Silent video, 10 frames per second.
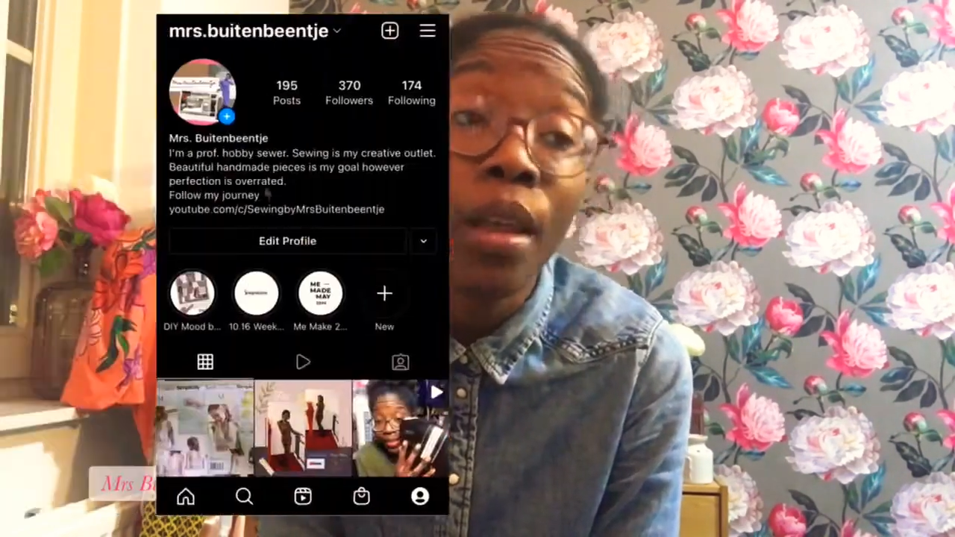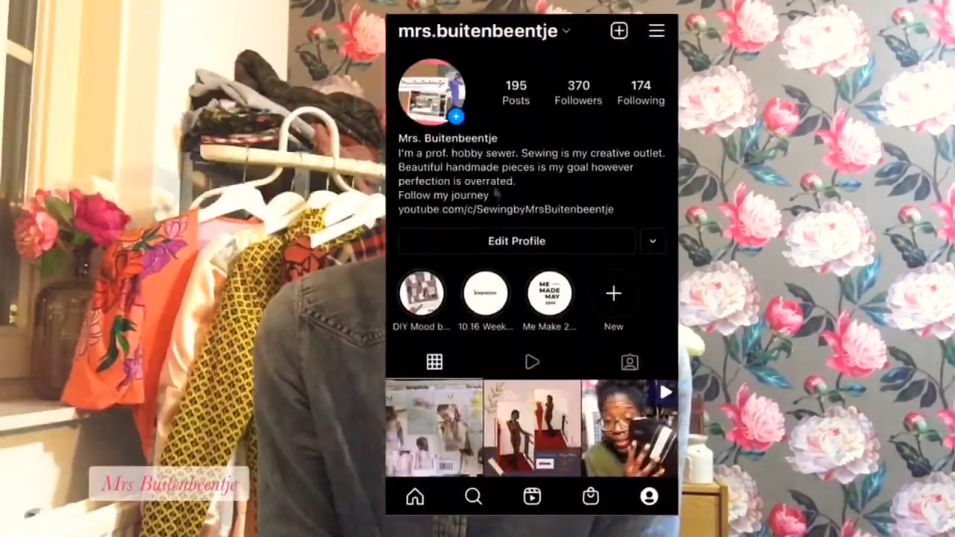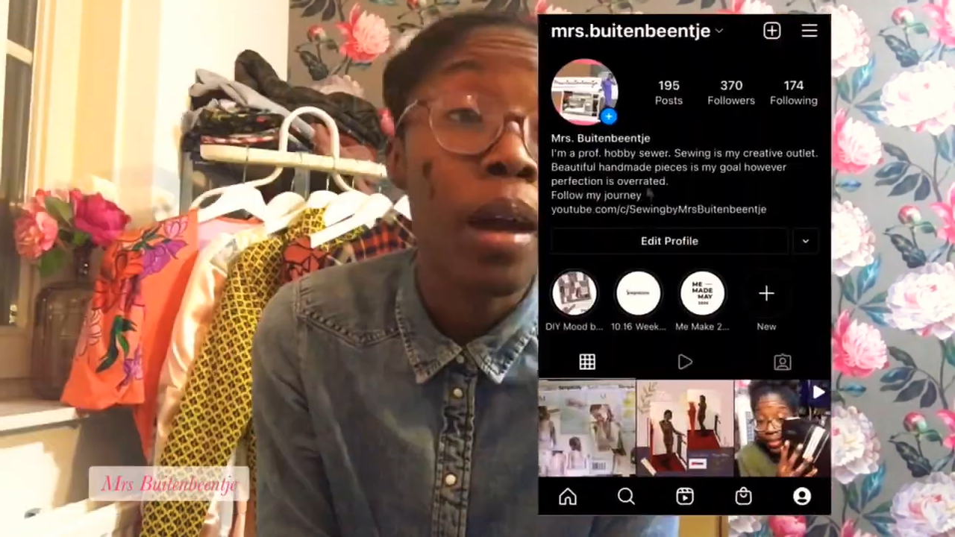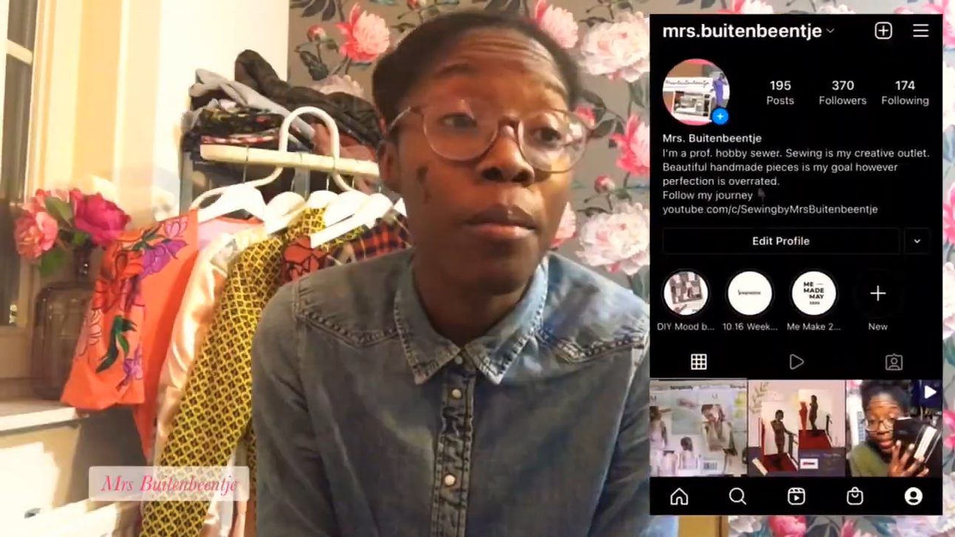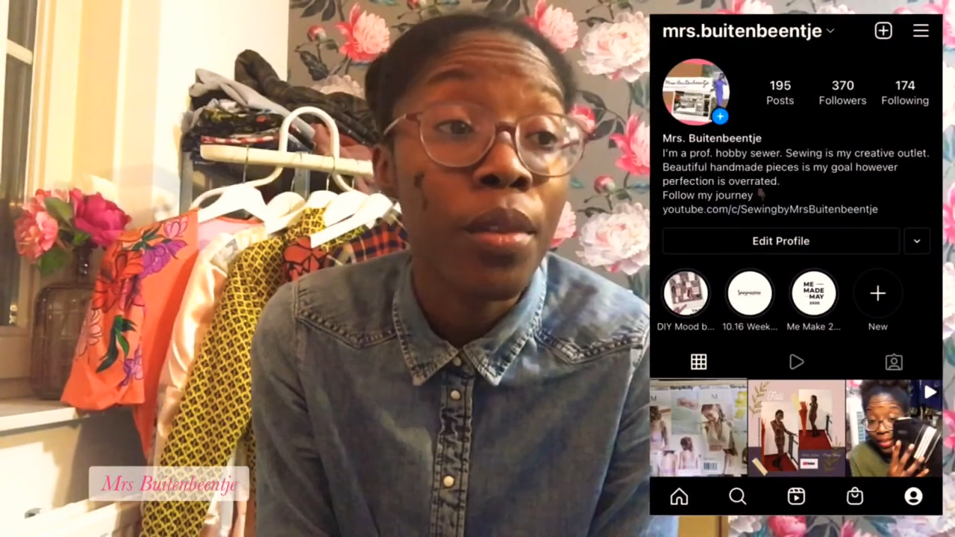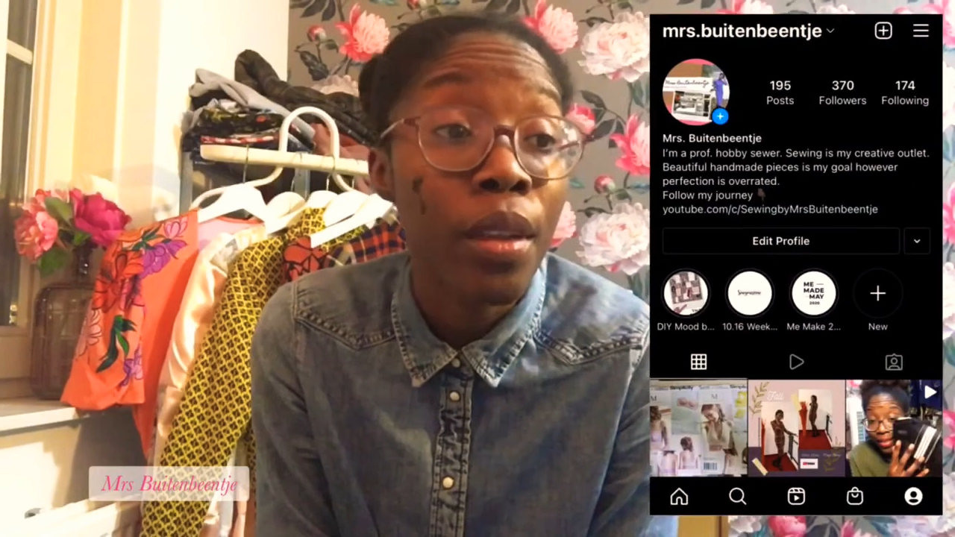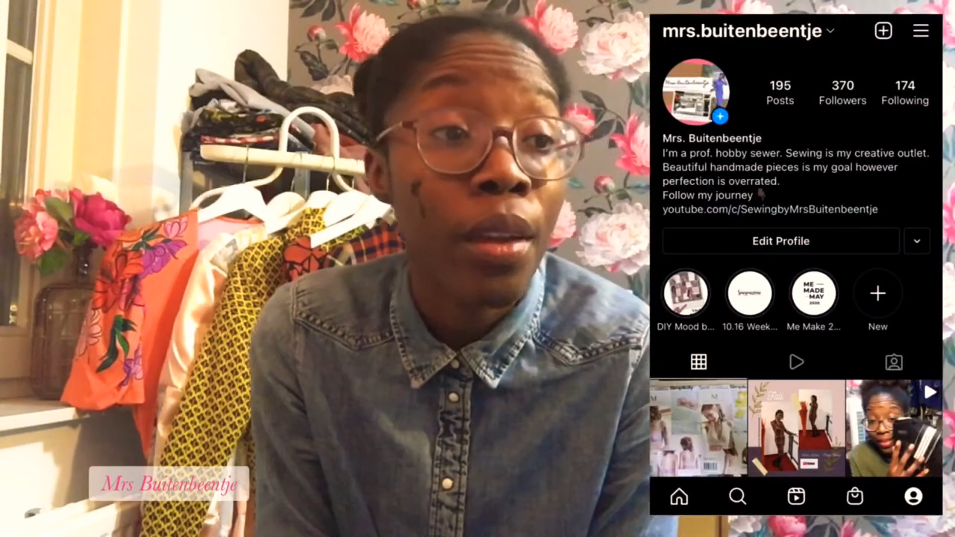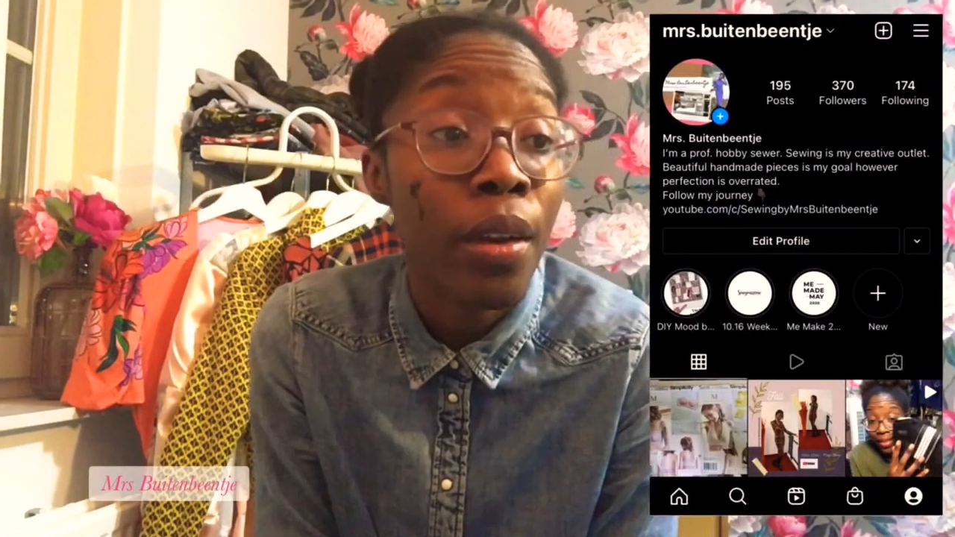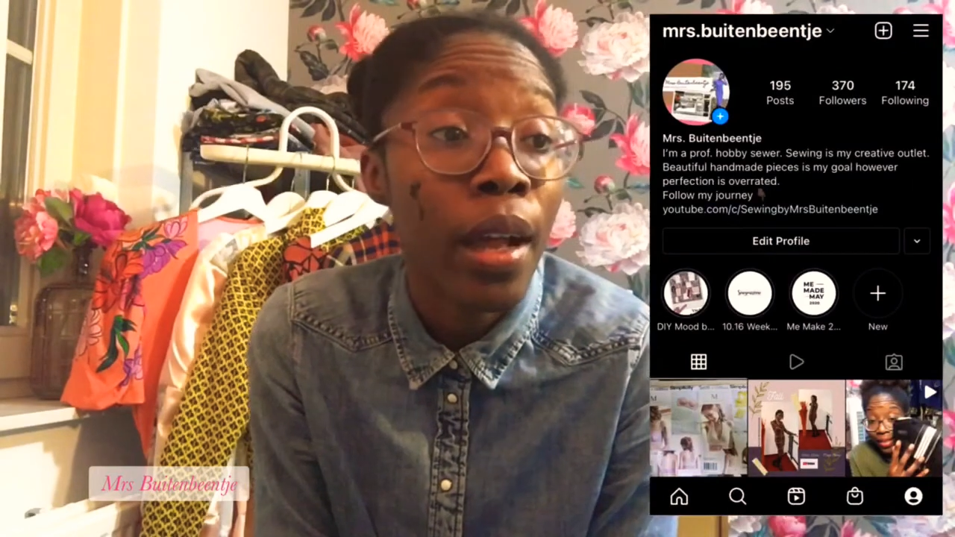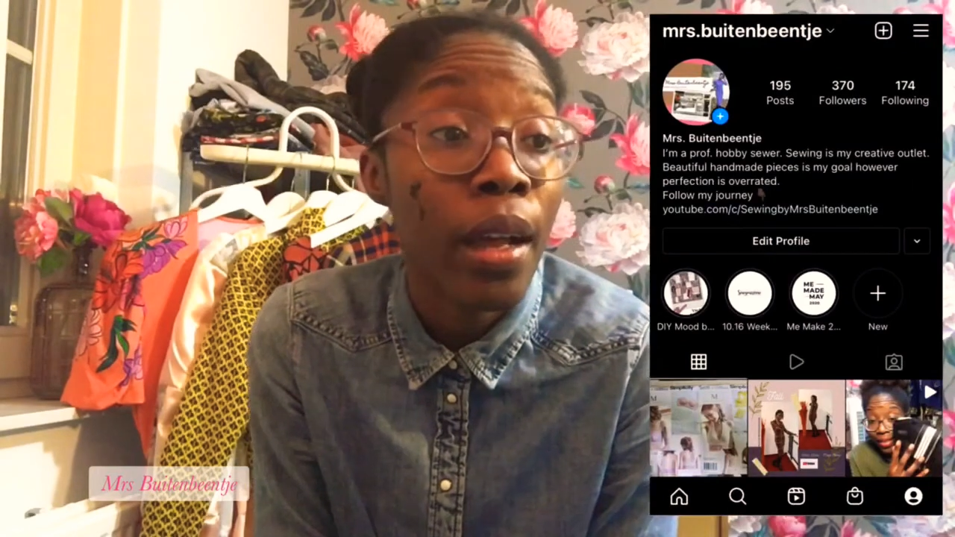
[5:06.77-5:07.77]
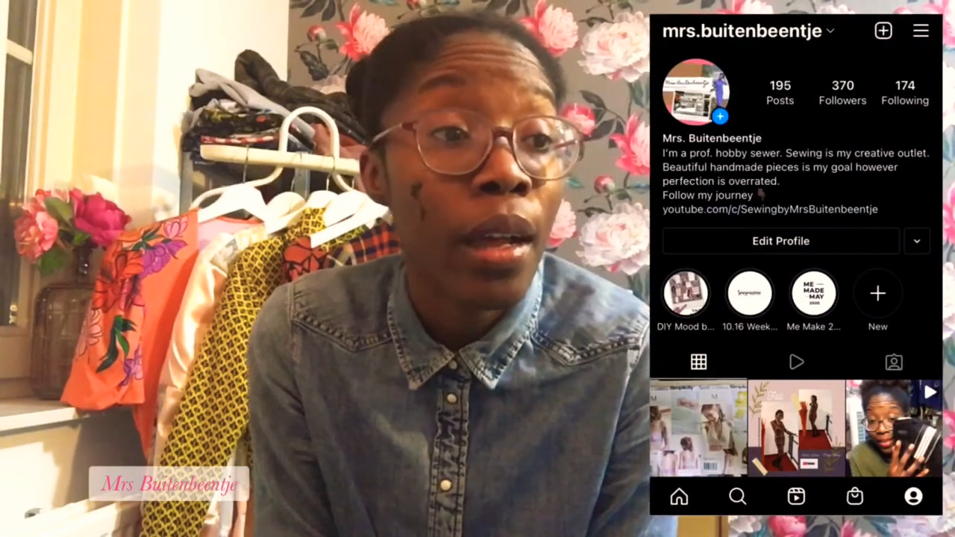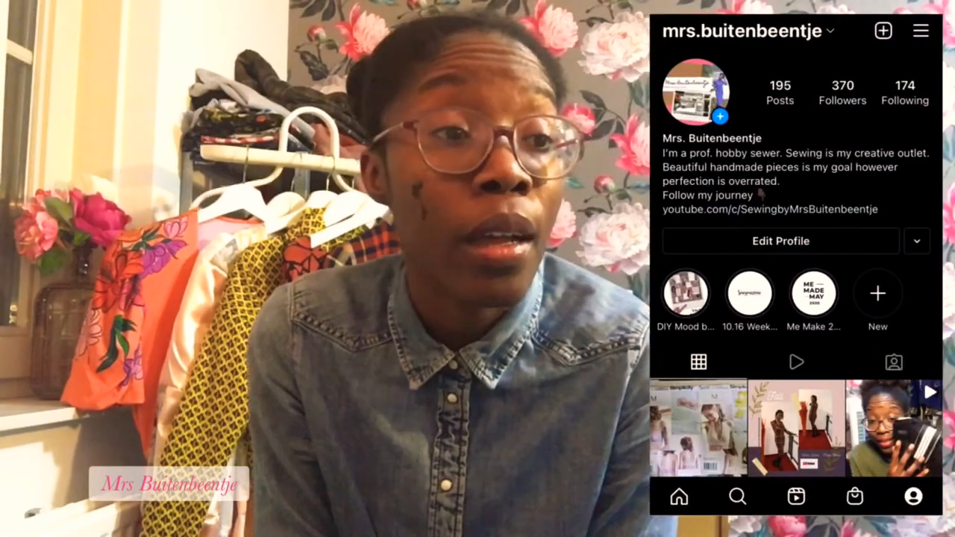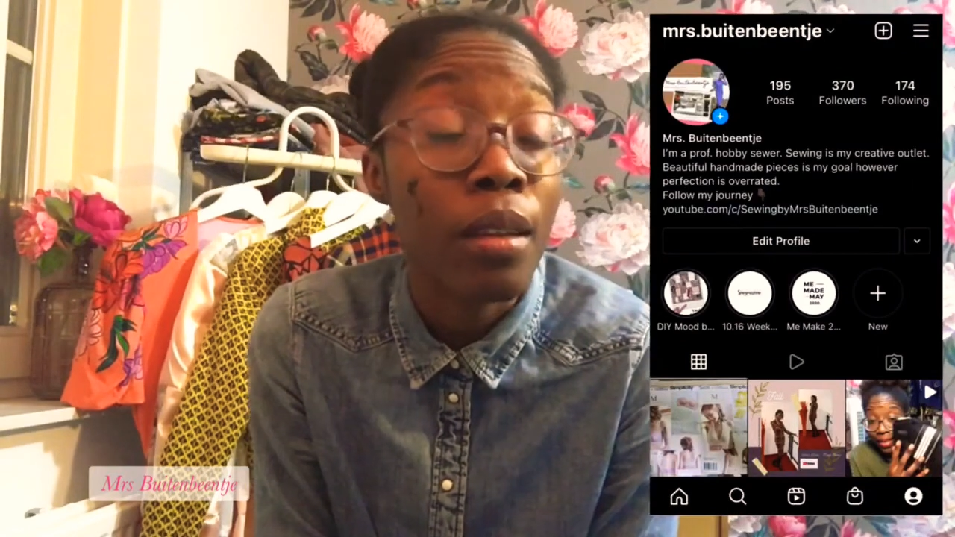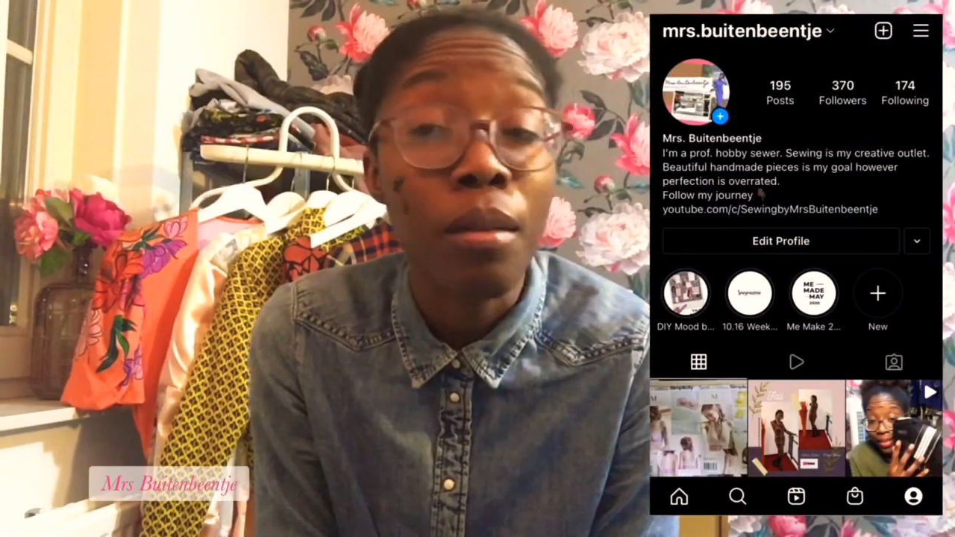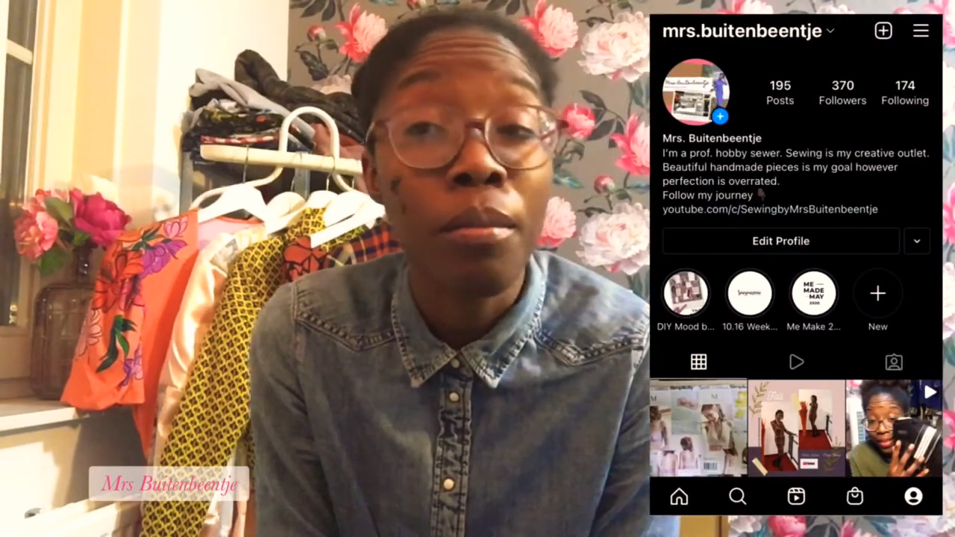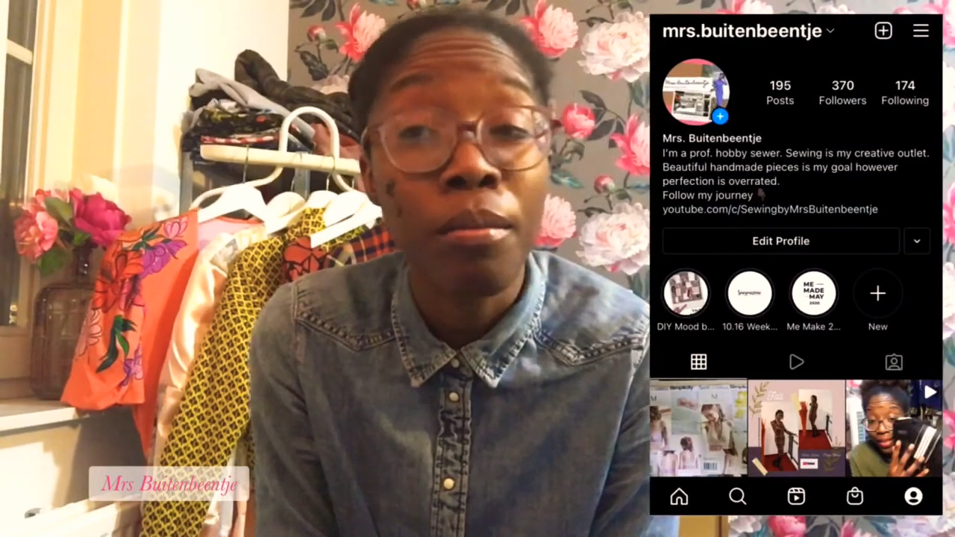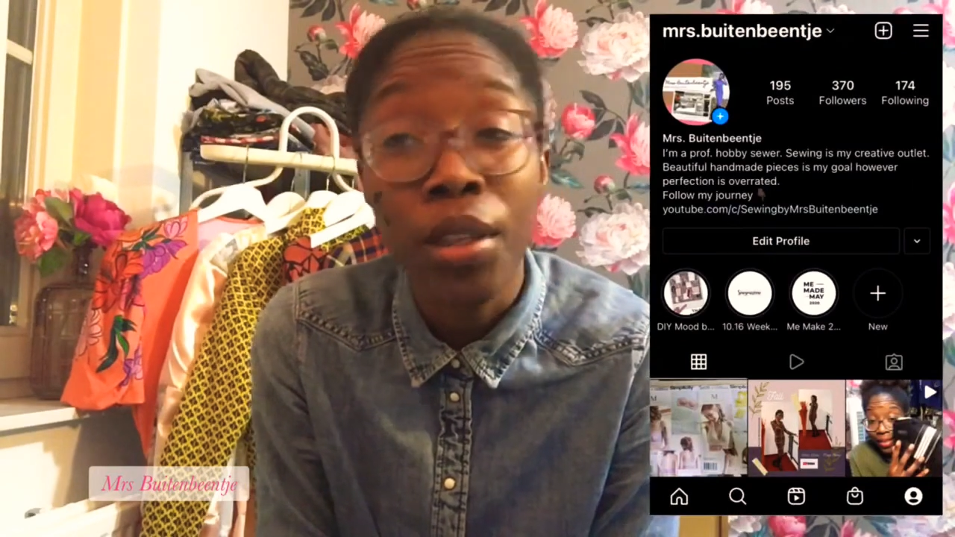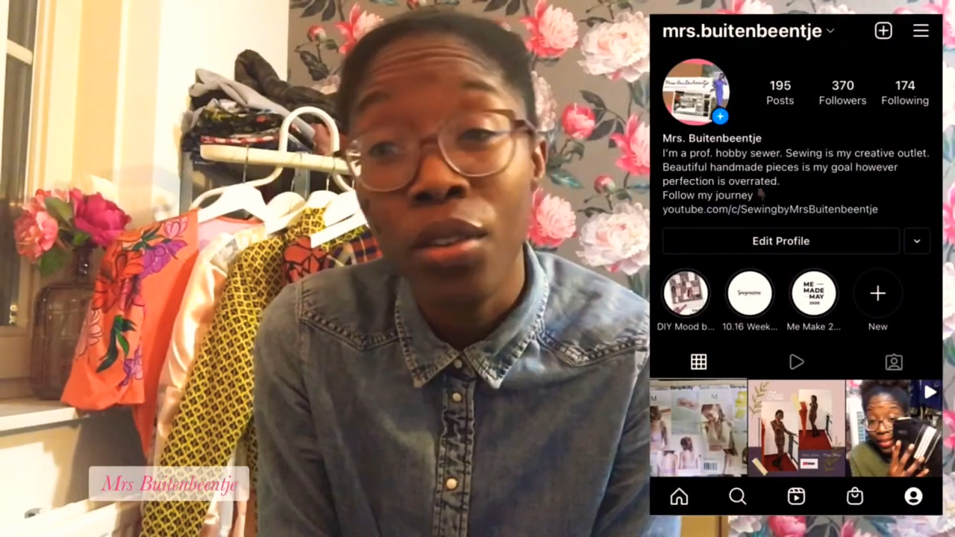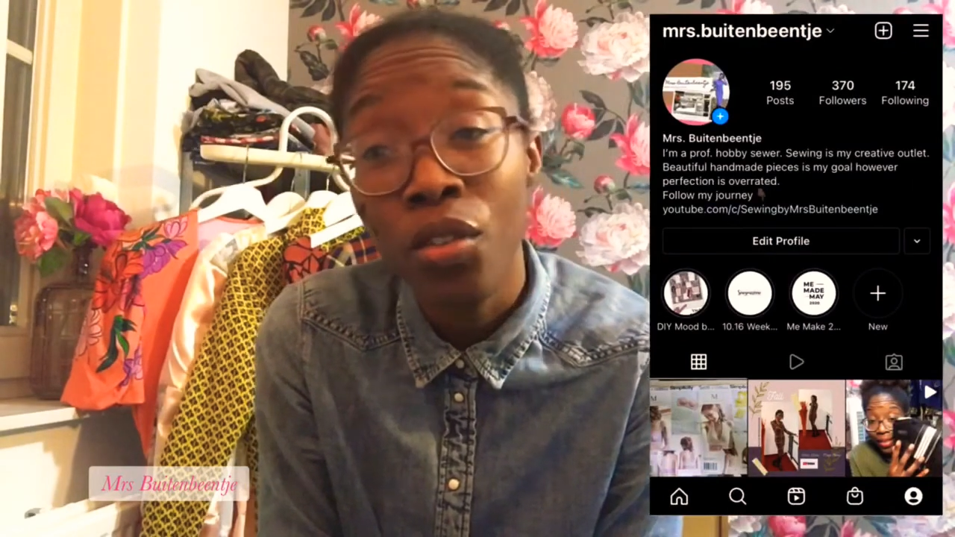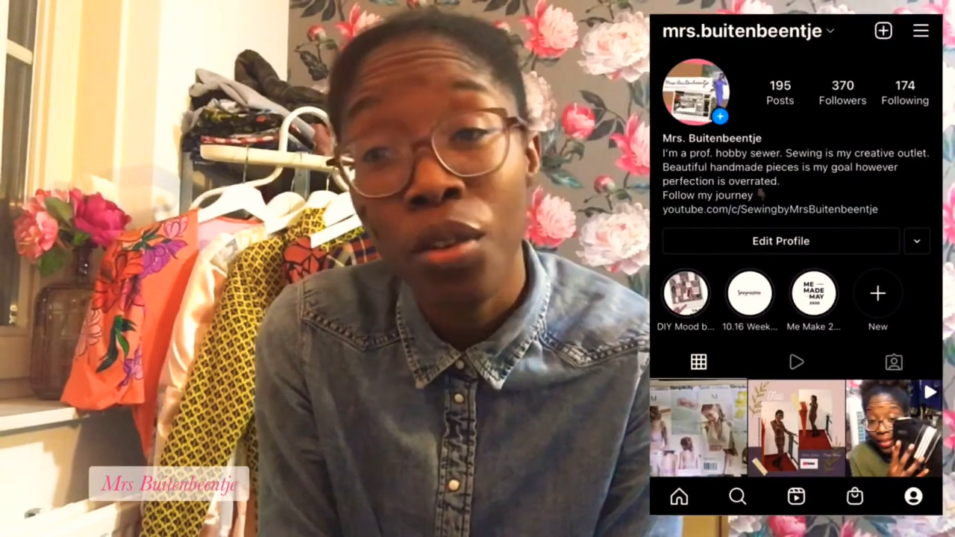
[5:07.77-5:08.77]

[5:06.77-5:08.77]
I'm there at Mrs.